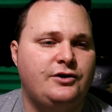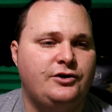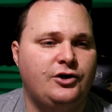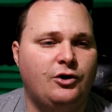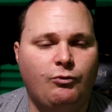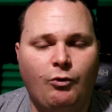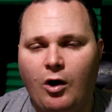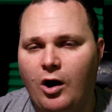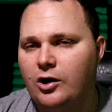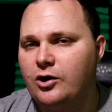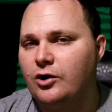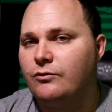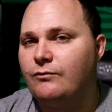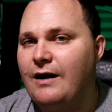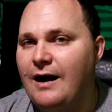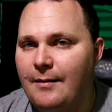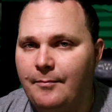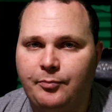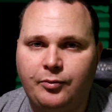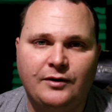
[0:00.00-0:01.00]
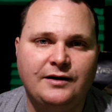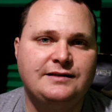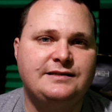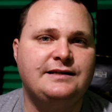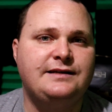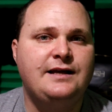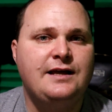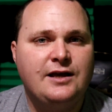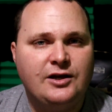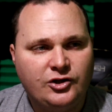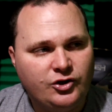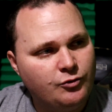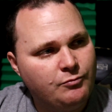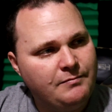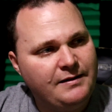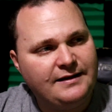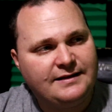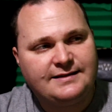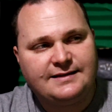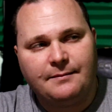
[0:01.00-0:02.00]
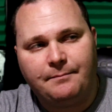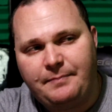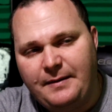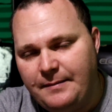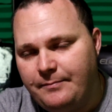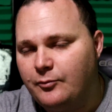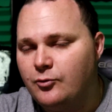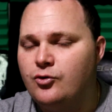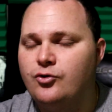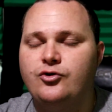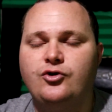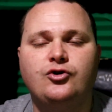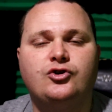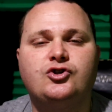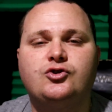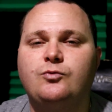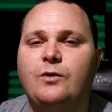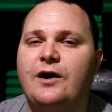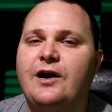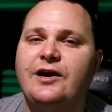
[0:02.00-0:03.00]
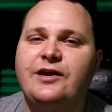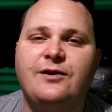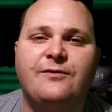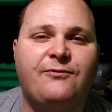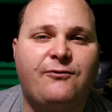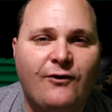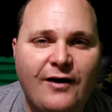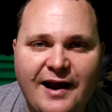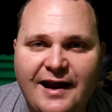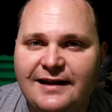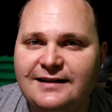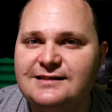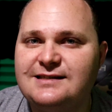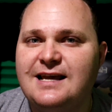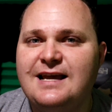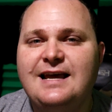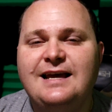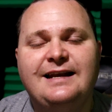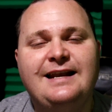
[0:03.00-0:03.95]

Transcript: You're walking around prison. You meet some people who you swear are your friends.